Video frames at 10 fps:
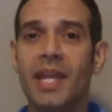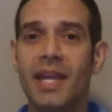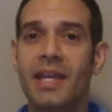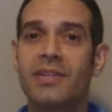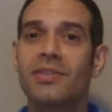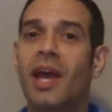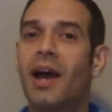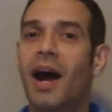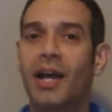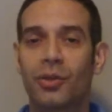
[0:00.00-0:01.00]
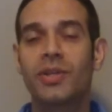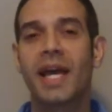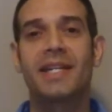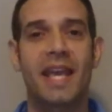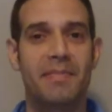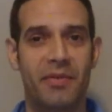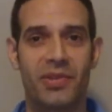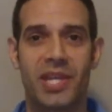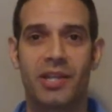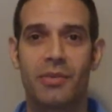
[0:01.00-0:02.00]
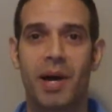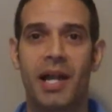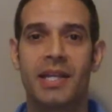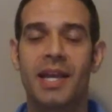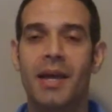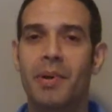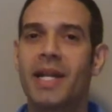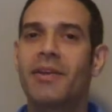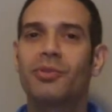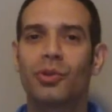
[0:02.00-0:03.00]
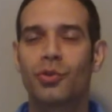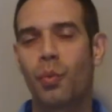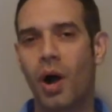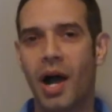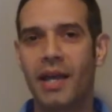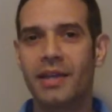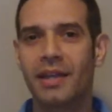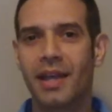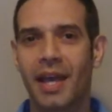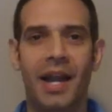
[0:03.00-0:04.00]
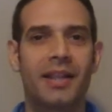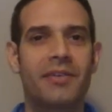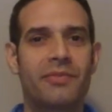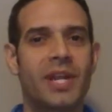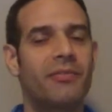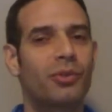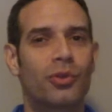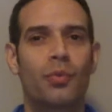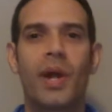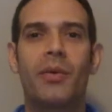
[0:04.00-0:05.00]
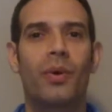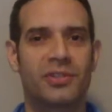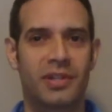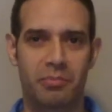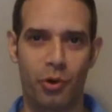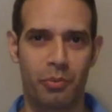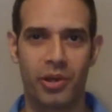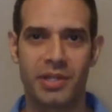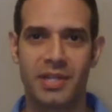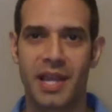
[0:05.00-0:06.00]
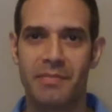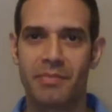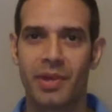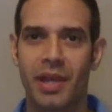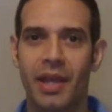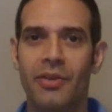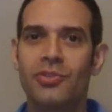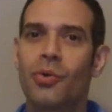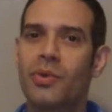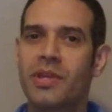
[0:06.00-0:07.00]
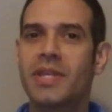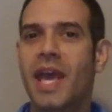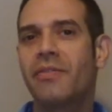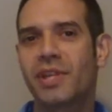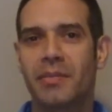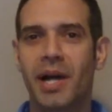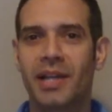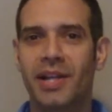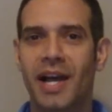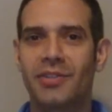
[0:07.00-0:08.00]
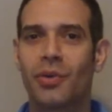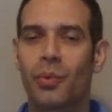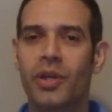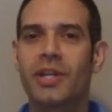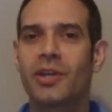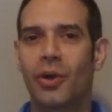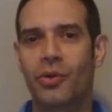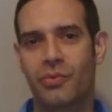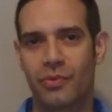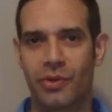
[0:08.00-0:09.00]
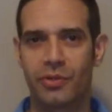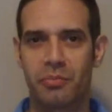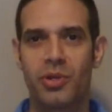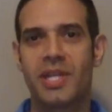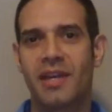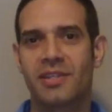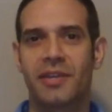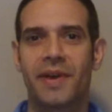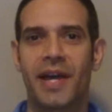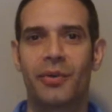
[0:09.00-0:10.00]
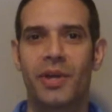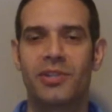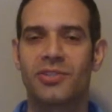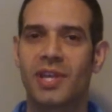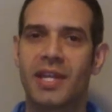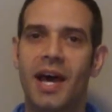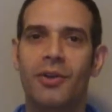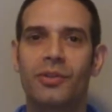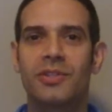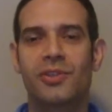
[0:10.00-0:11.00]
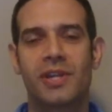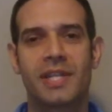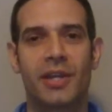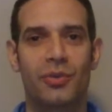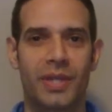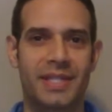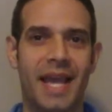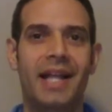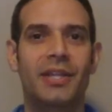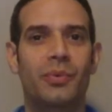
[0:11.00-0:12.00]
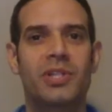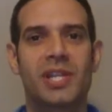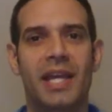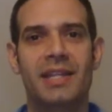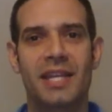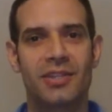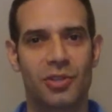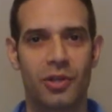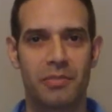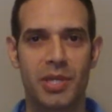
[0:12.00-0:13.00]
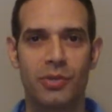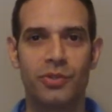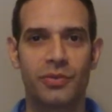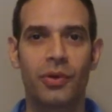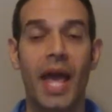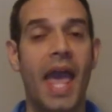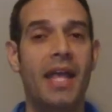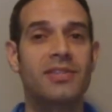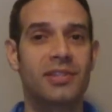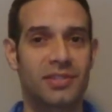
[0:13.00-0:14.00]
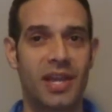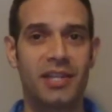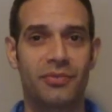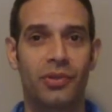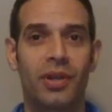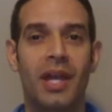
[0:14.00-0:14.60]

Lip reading: is I learned how to tape everything on the body, but I never learned why, and I never learned when it wasn't appropriate to tape. So within the FTMI class, we're going to go through those pre-testing evaluations that not only is going to tell you exactly which technique is going to be useful and successful,